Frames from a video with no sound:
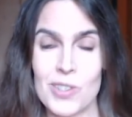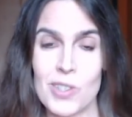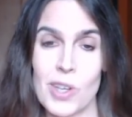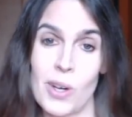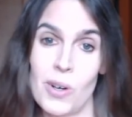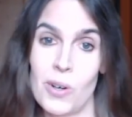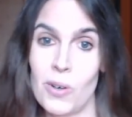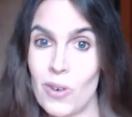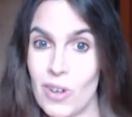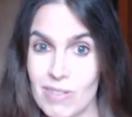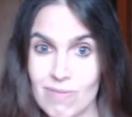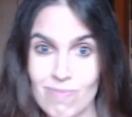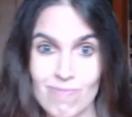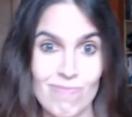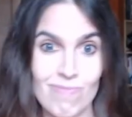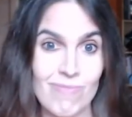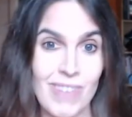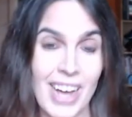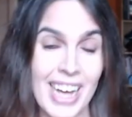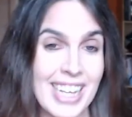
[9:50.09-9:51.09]
So,
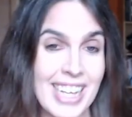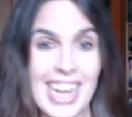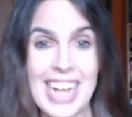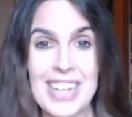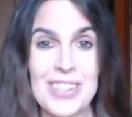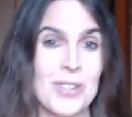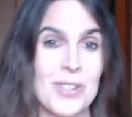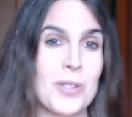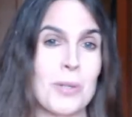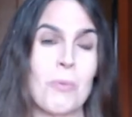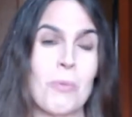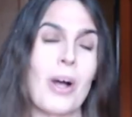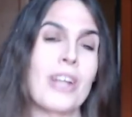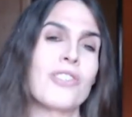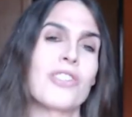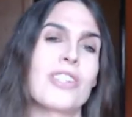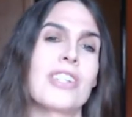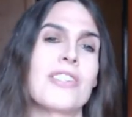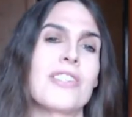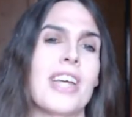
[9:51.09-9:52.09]
I could answer some
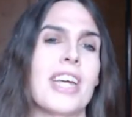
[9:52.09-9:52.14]
questions.